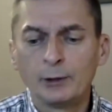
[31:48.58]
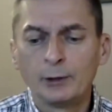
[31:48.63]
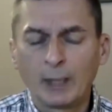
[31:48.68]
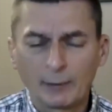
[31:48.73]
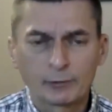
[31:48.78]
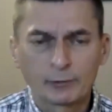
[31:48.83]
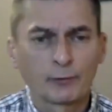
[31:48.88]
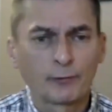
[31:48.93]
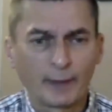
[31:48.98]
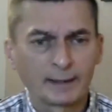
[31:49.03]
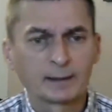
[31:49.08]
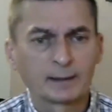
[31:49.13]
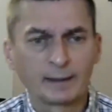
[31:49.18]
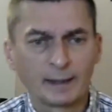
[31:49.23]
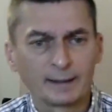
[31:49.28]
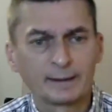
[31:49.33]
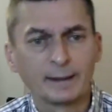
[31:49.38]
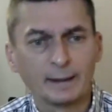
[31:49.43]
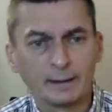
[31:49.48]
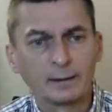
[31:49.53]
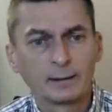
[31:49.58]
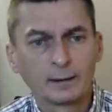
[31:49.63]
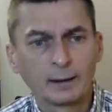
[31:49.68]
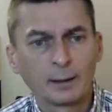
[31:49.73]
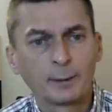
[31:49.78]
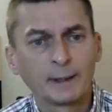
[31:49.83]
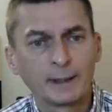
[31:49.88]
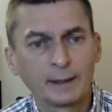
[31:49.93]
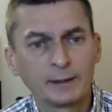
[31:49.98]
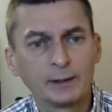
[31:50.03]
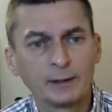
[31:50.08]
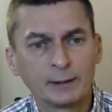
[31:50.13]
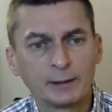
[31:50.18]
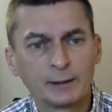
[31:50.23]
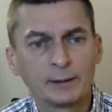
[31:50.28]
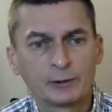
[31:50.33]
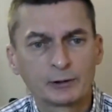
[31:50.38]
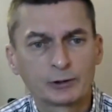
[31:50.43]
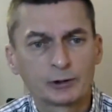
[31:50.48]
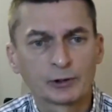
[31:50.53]
you have to factor that in. I mean,
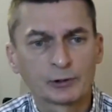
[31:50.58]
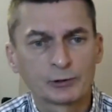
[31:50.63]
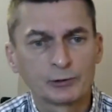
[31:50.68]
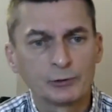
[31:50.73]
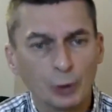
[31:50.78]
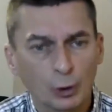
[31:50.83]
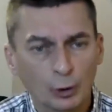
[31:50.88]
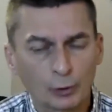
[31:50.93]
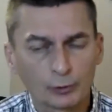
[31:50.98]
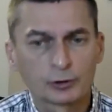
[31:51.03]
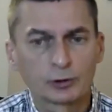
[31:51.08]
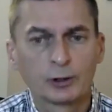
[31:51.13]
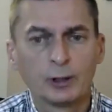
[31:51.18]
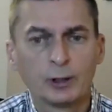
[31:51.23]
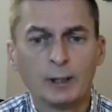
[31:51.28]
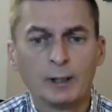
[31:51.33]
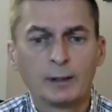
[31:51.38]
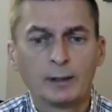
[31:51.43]
it's just not